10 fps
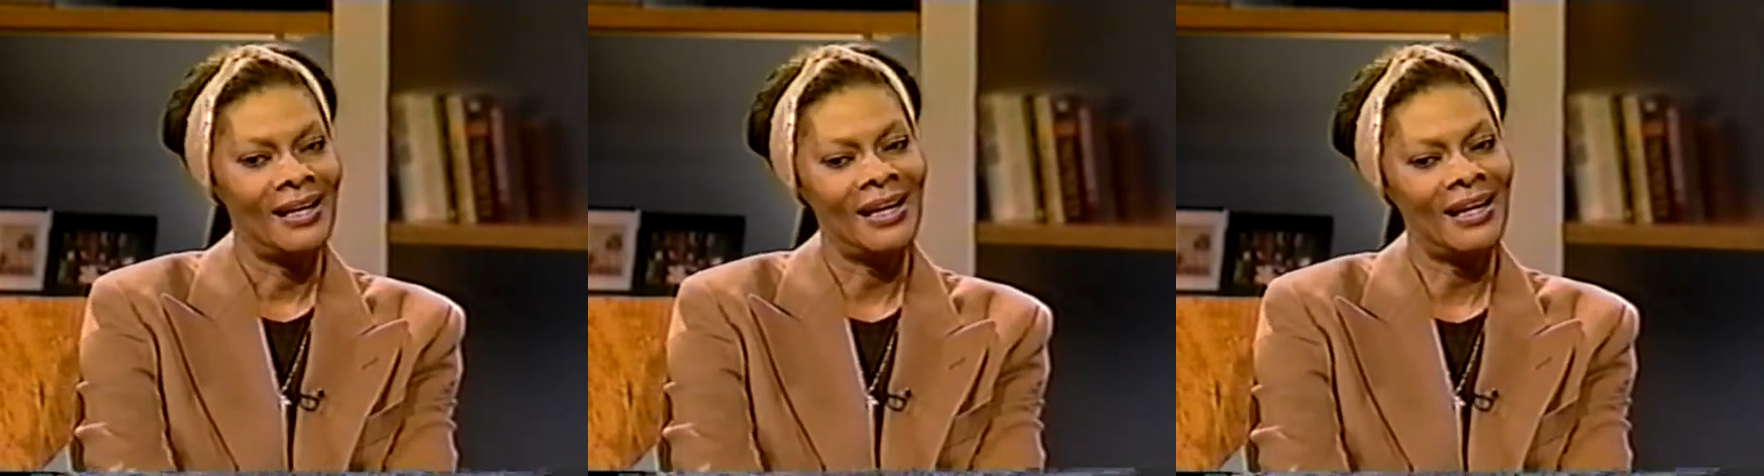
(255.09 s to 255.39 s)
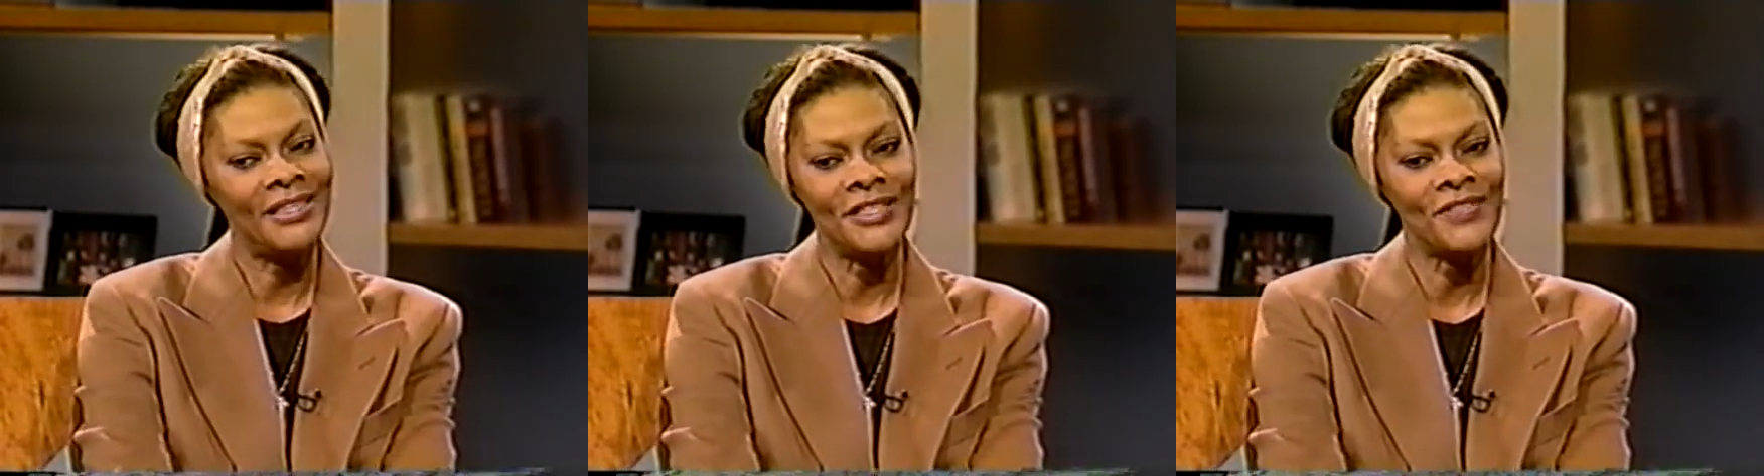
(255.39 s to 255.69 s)

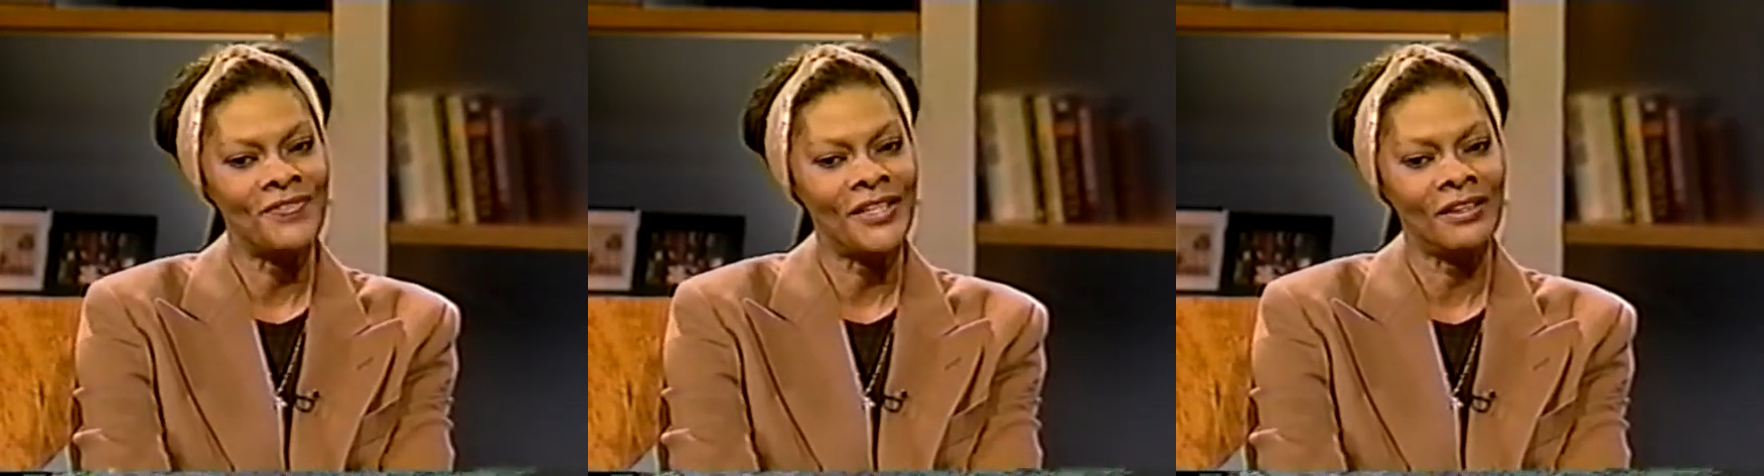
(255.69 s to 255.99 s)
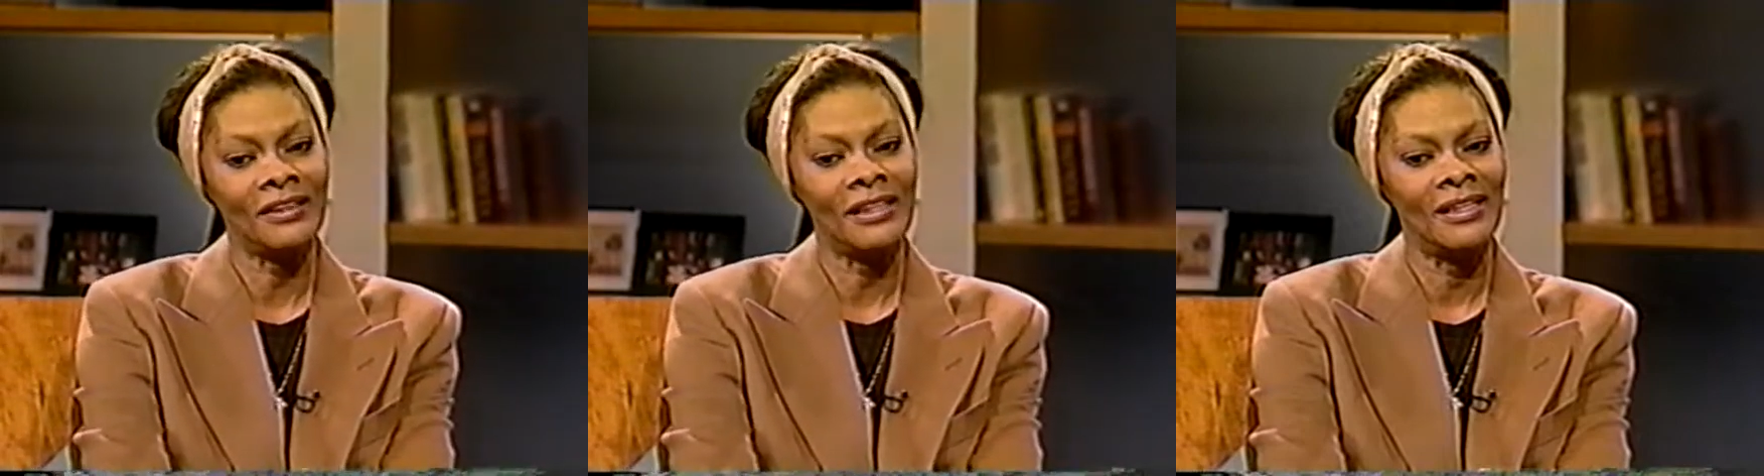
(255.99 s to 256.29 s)
I just
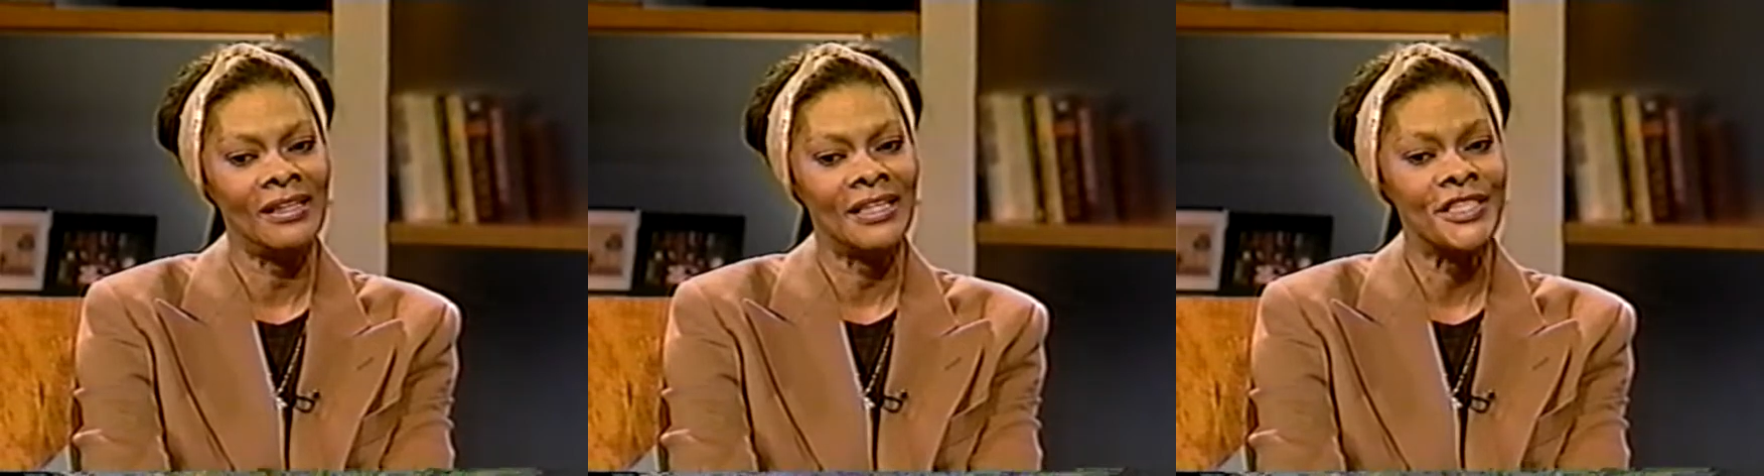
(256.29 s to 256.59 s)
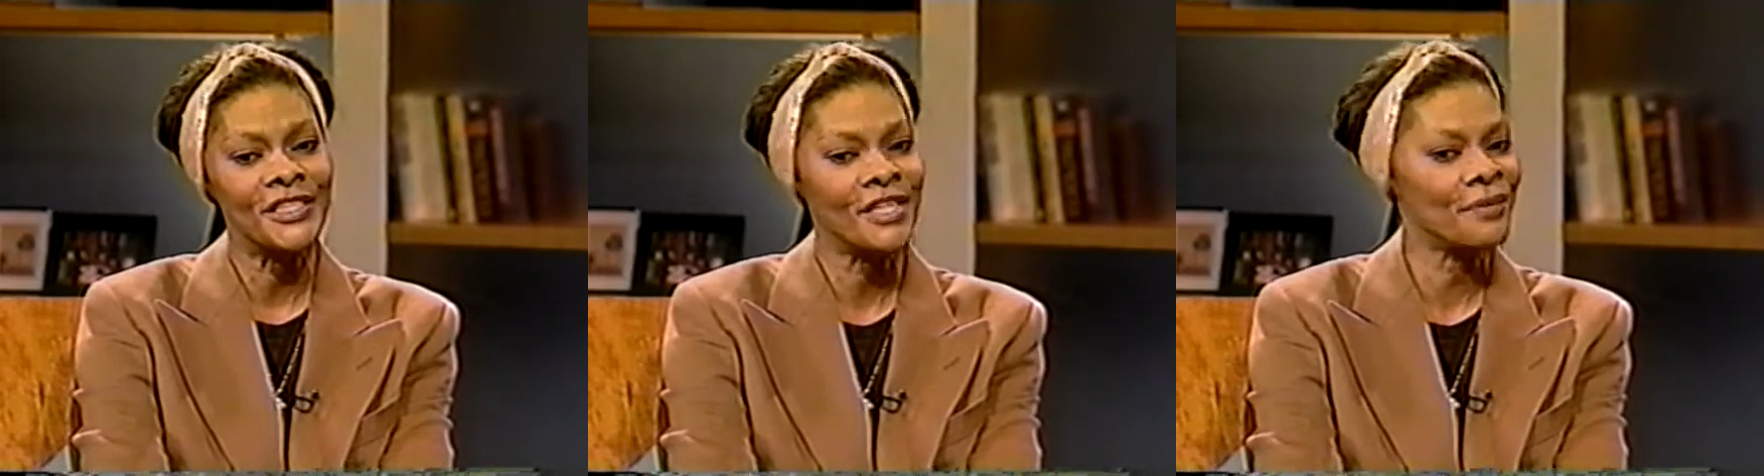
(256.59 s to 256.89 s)
feel
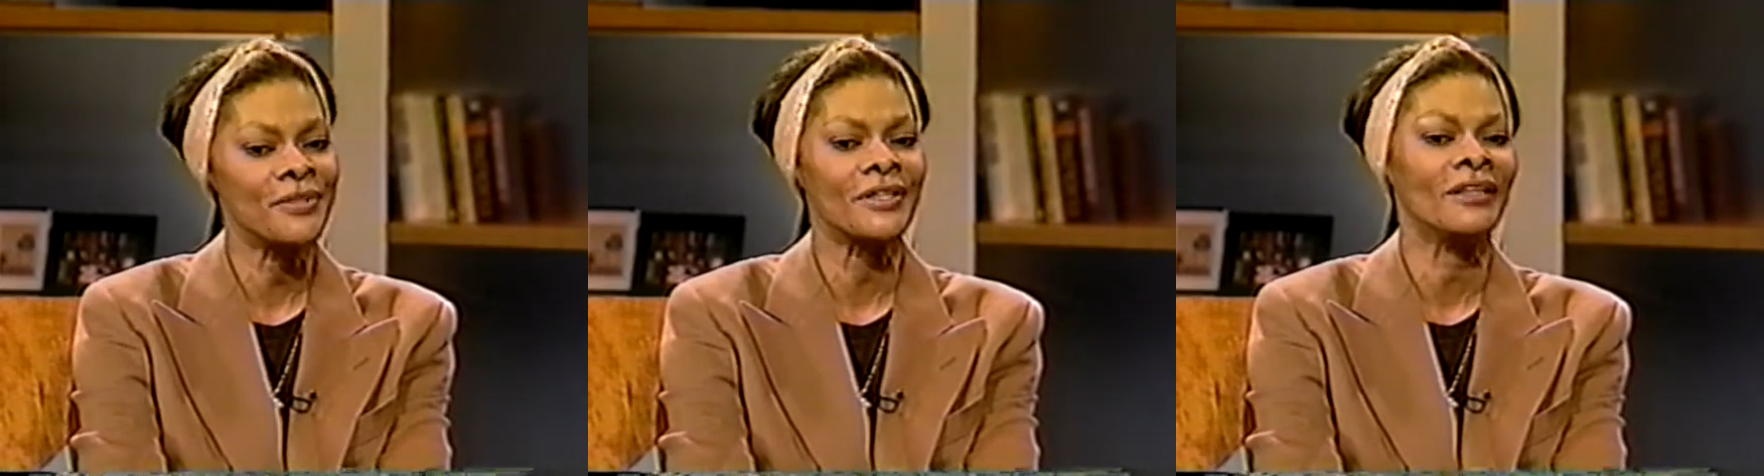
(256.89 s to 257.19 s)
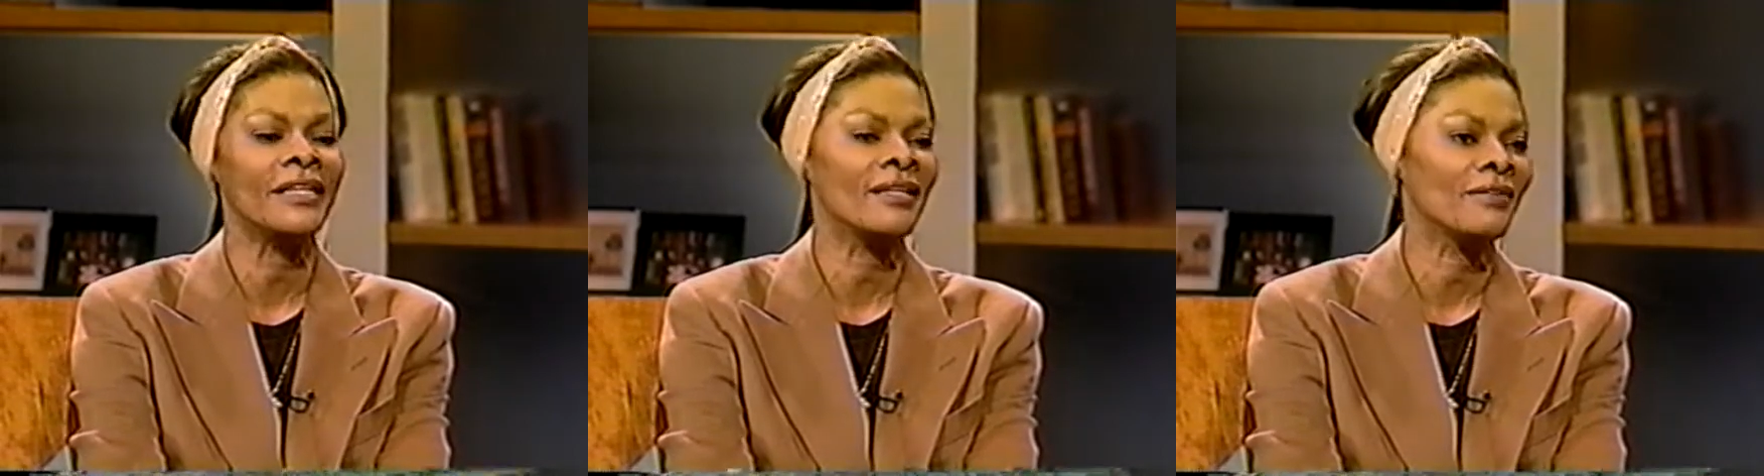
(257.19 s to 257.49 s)

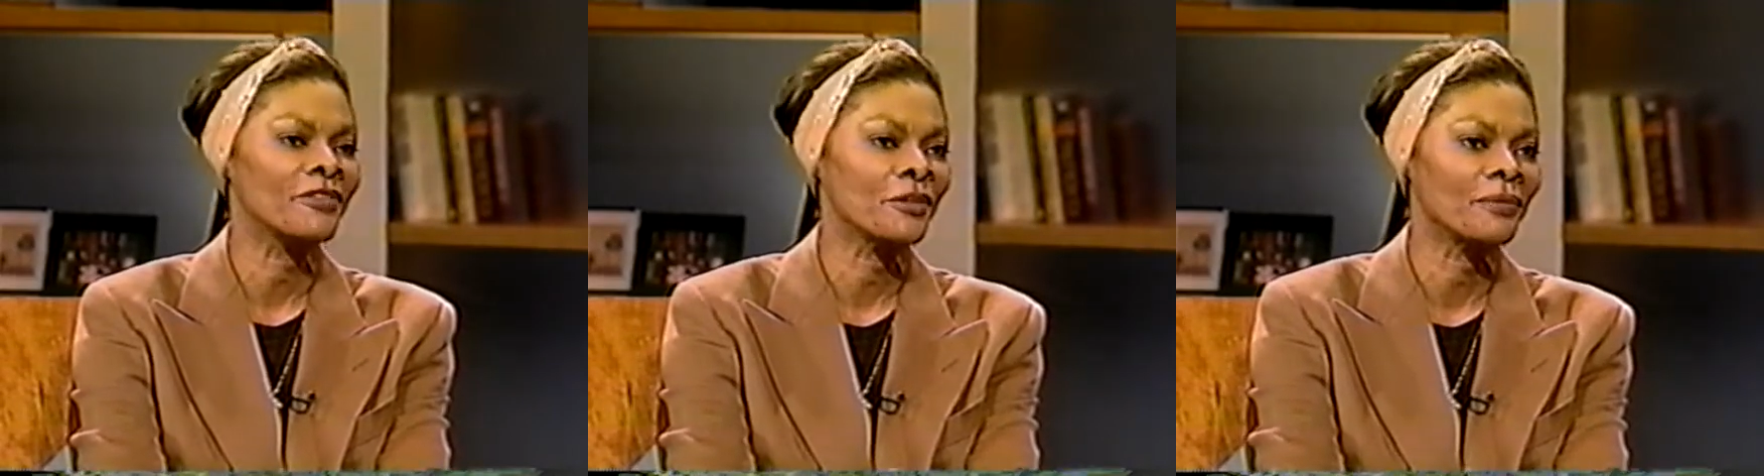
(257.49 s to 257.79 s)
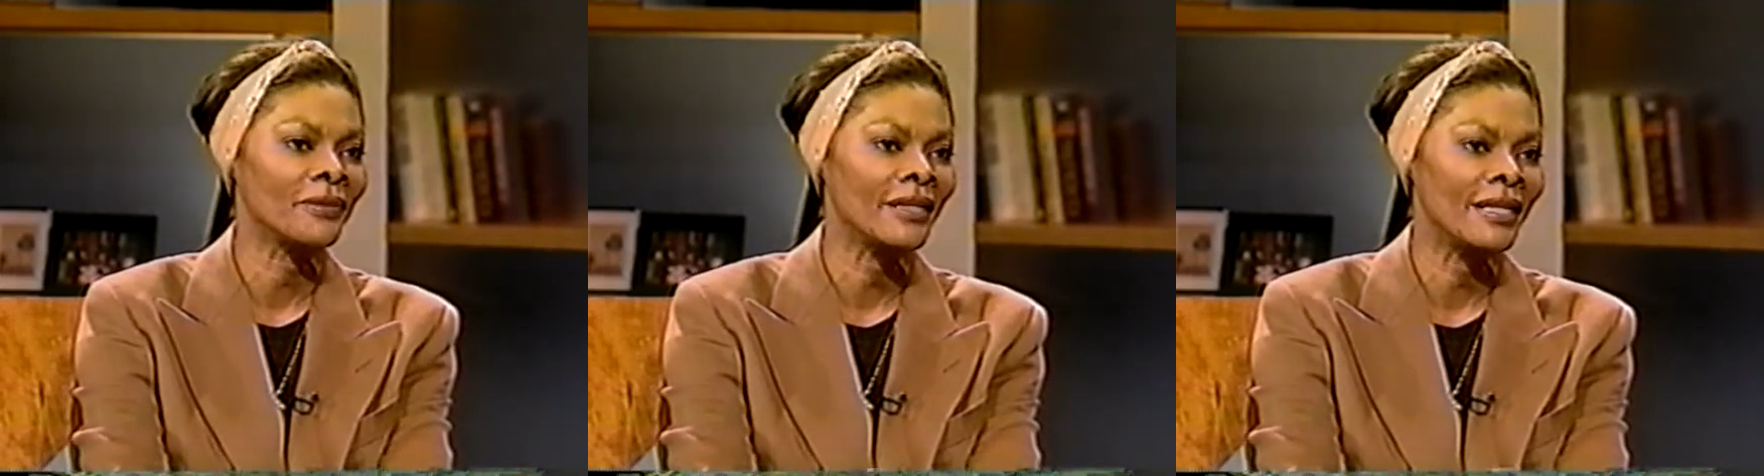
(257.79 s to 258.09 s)
exceptionally
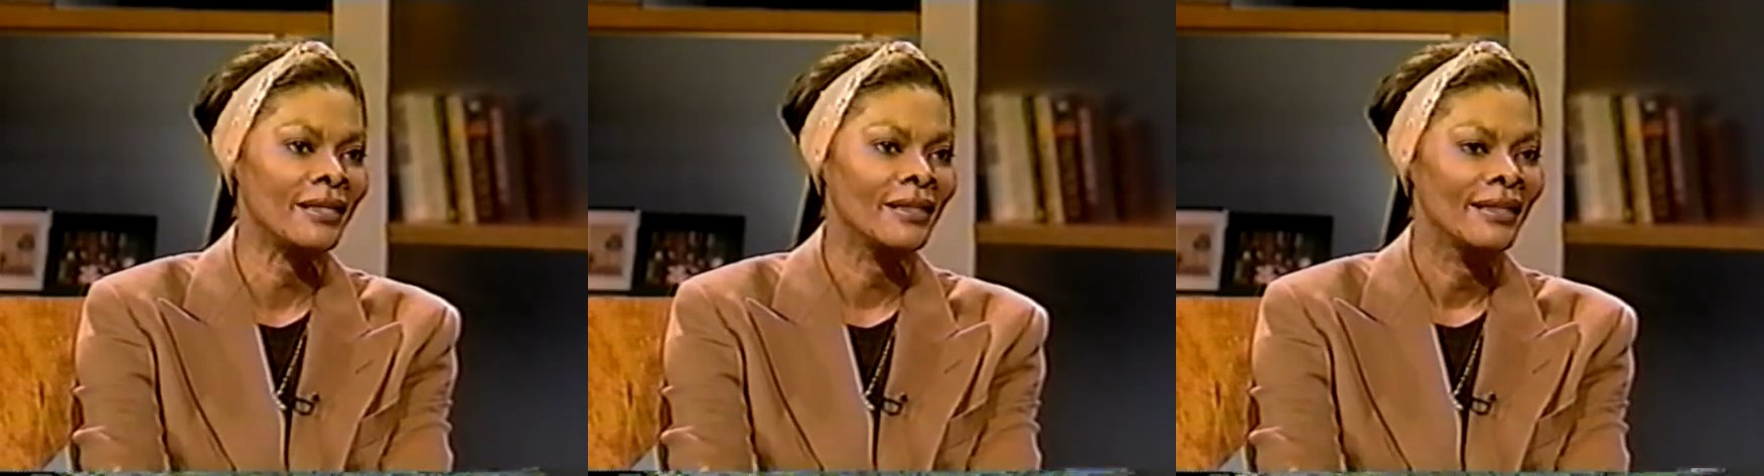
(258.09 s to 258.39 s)
comfortable there.